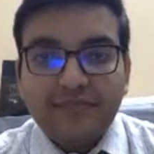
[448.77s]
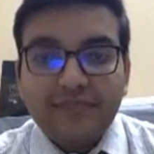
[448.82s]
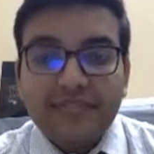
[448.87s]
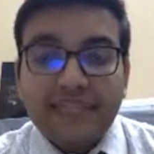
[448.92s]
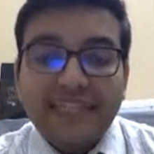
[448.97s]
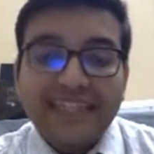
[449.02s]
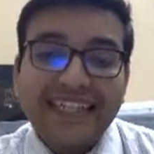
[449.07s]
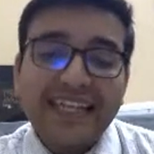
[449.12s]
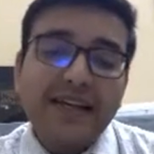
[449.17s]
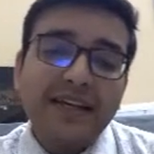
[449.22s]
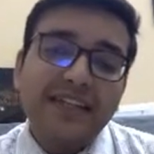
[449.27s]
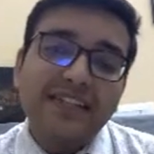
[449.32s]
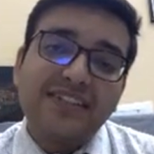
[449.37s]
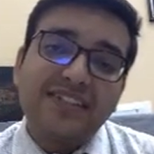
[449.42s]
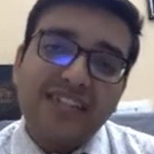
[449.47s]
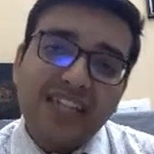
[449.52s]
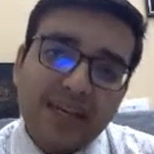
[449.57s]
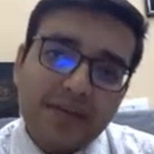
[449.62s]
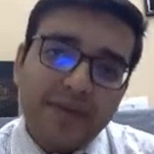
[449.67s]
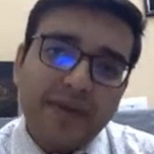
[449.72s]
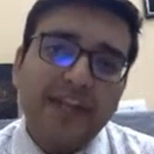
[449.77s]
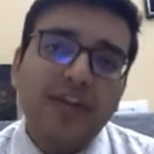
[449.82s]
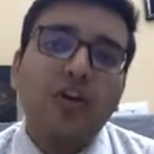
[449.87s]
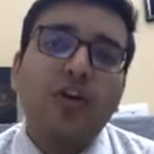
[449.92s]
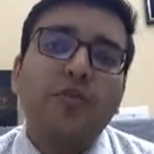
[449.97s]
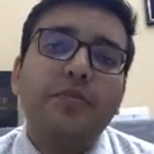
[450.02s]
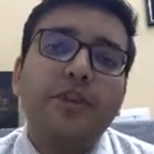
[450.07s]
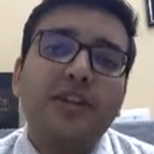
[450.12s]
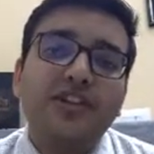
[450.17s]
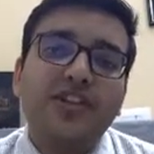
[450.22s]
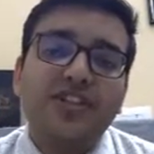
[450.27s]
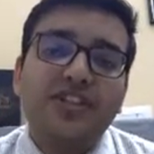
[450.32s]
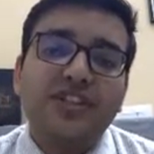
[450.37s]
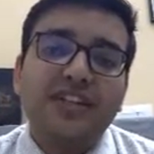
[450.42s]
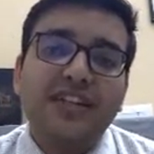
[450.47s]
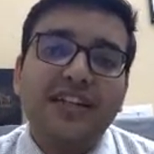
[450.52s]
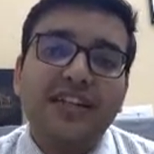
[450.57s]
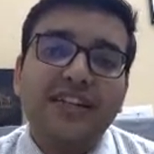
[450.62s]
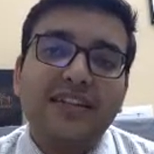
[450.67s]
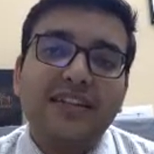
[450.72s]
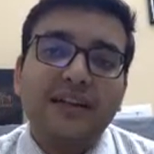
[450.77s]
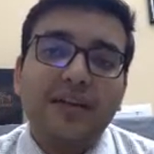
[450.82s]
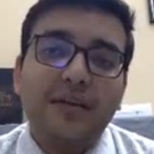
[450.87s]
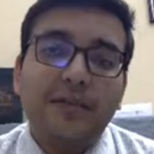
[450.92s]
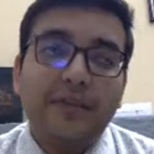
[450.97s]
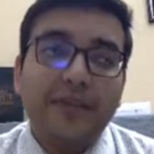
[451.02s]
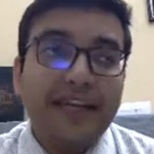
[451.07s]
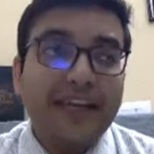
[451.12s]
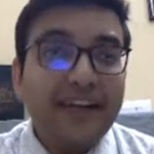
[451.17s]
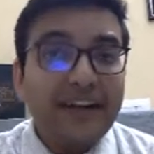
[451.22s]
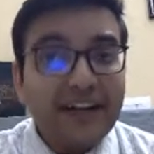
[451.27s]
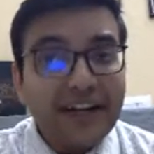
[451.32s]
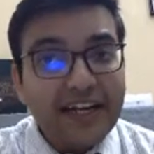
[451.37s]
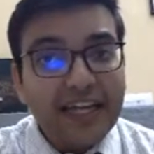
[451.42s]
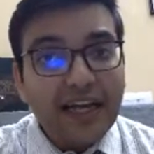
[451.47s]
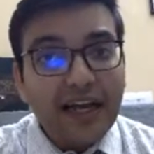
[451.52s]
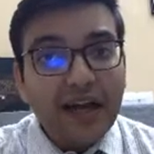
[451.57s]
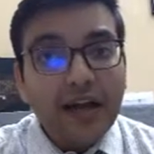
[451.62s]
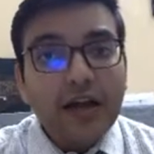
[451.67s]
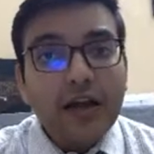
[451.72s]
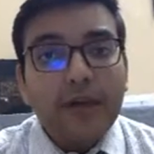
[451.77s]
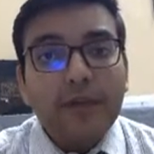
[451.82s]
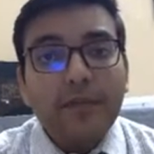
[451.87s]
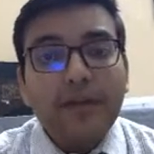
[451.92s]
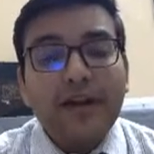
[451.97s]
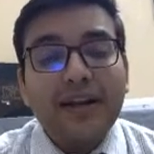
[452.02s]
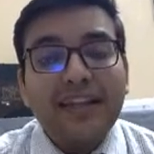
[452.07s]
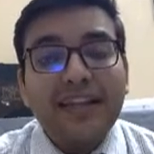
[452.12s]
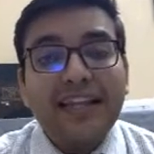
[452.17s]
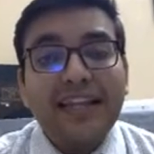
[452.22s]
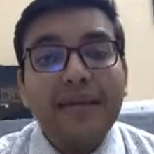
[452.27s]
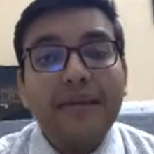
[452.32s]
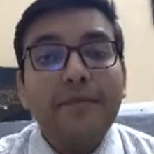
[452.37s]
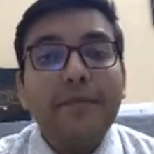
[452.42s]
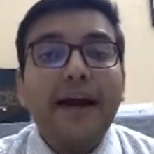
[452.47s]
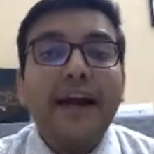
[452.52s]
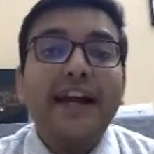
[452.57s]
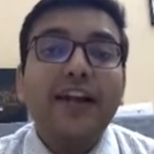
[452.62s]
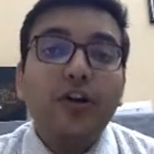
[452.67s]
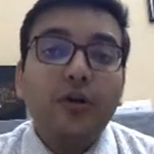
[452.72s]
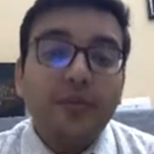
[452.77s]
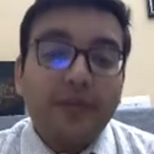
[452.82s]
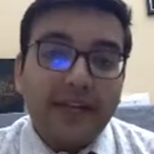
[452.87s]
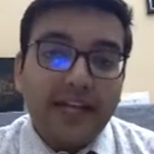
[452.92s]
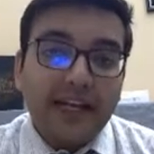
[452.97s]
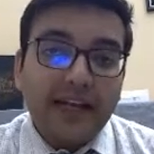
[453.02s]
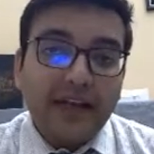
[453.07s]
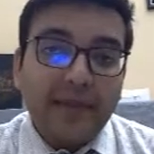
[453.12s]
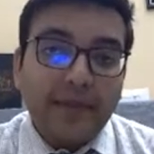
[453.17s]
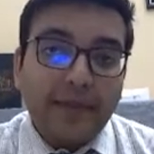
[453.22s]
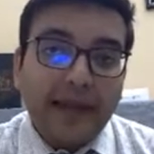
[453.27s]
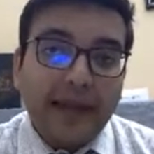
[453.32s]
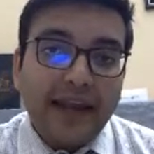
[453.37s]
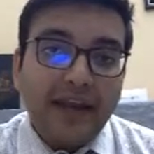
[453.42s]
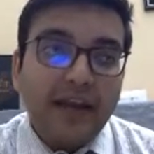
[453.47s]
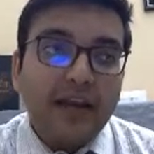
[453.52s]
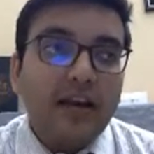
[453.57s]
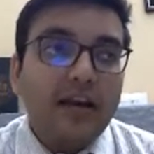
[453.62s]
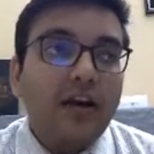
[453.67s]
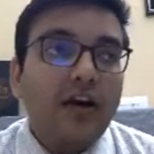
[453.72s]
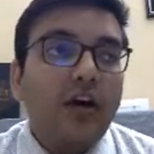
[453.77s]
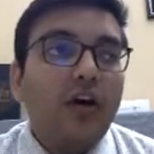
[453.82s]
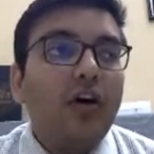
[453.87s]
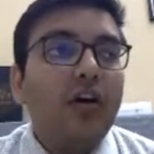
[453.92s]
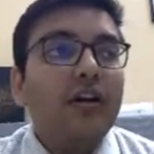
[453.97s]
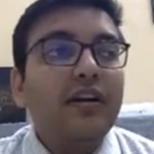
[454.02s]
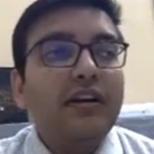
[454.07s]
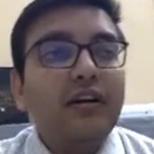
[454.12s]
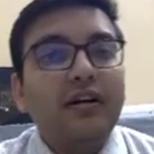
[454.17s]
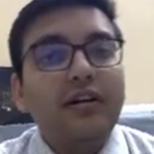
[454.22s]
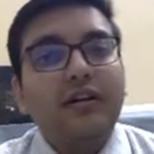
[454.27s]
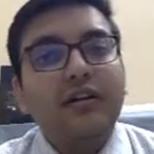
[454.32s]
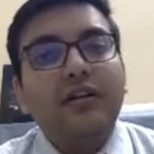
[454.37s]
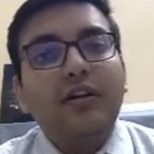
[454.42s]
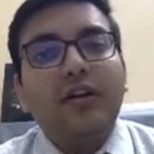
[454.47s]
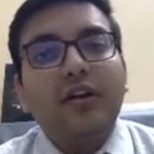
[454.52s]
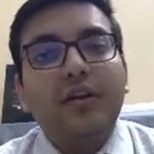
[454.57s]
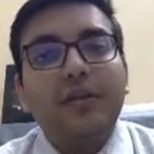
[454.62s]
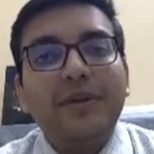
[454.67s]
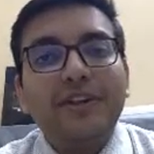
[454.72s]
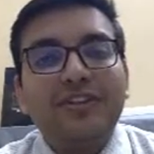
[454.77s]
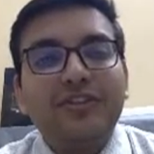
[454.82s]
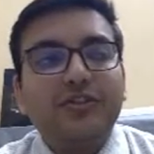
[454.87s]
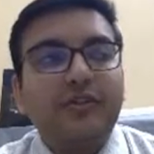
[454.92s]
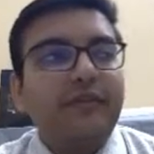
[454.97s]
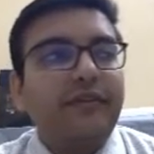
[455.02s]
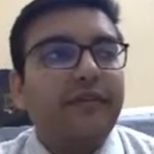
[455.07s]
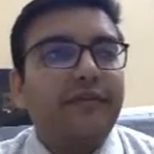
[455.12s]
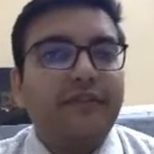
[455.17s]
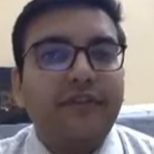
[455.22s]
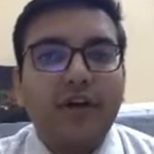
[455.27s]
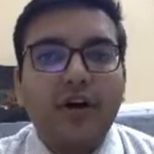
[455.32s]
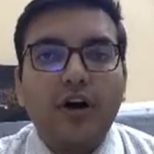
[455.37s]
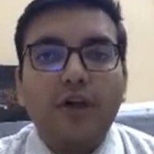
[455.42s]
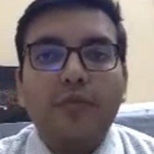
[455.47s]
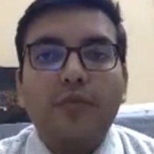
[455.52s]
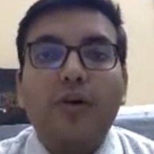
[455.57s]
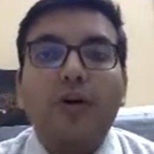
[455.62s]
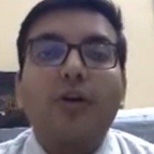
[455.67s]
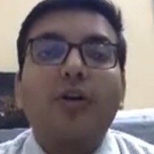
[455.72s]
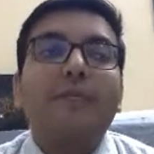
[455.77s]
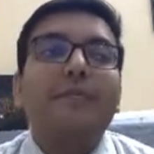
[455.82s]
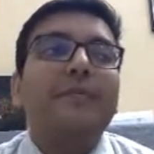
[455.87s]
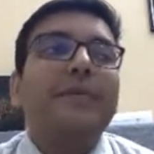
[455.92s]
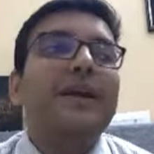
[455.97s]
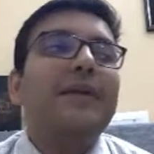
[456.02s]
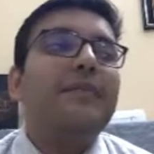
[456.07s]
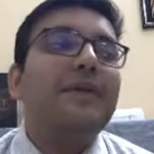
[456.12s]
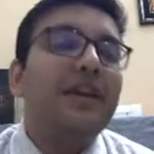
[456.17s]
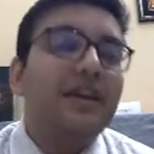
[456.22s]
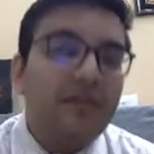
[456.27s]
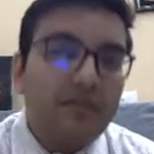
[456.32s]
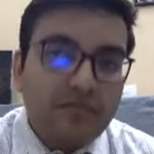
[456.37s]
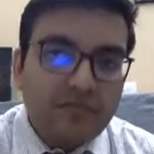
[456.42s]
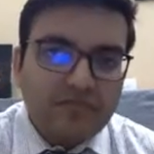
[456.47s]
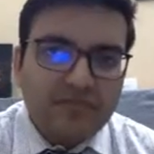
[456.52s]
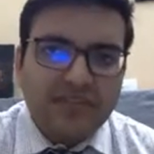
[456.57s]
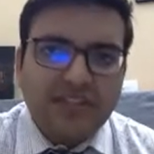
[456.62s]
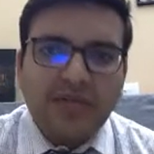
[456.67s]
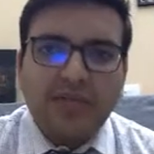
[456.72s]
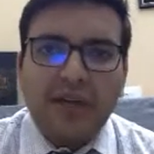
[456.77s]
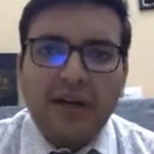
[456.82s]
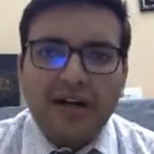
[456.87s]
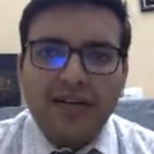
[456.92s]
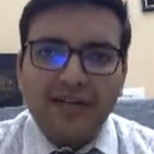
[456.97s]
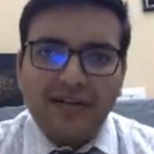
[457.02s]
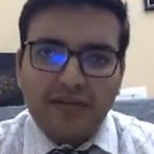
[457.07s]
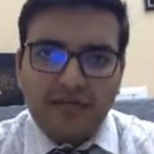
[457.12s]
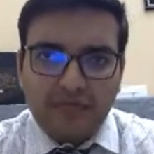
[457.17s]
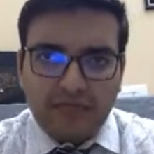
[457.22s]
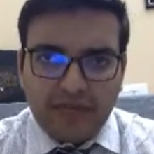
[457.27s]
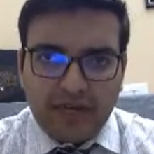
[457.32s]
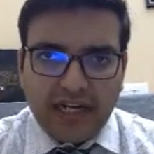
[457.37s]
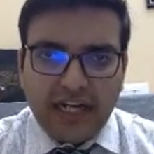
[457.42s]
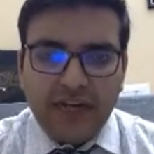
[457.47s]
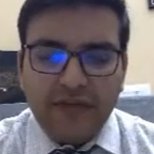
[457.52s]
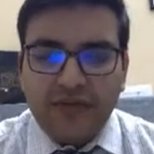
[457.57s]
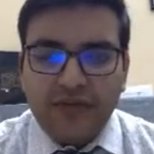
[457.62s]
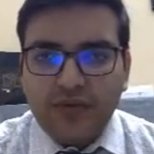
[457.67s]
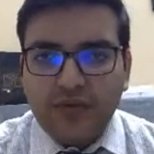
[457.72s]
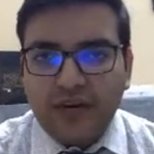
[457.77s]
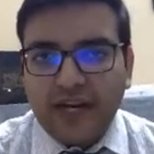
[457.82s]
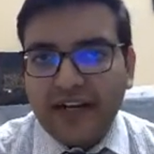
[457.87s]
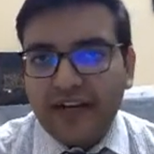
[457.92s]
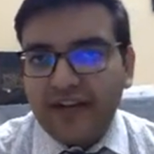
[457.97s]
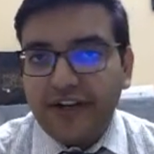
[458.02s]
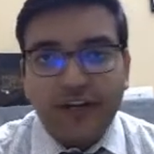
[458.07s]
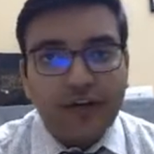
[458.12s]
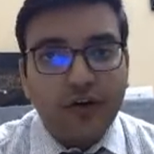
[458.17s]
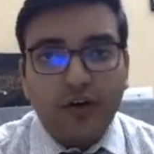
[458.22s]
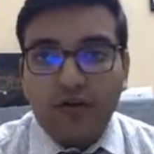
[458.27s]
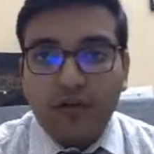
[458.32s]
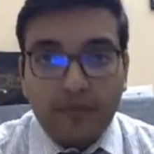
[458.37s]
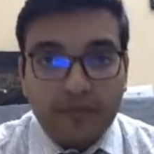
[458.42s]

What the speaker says: They still may not be registered as a company in India, but they might obtain a PAN on a basis of a firm, or maybe some other individual entity, or